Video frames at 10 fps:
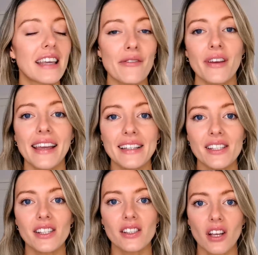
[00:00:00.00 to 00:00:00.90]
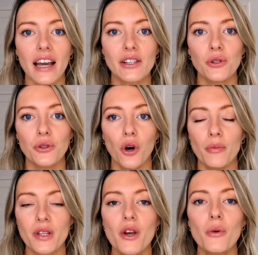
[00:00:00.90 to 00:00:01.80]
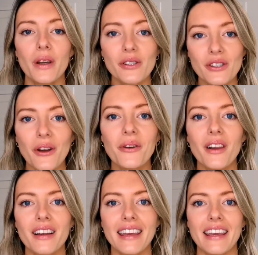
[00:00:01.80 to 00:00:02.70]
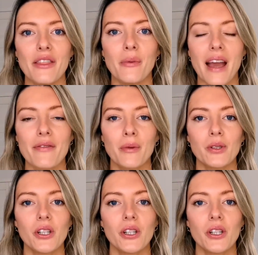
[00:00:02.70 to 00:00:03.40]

giving in to societal norms. We are so lucky that we have the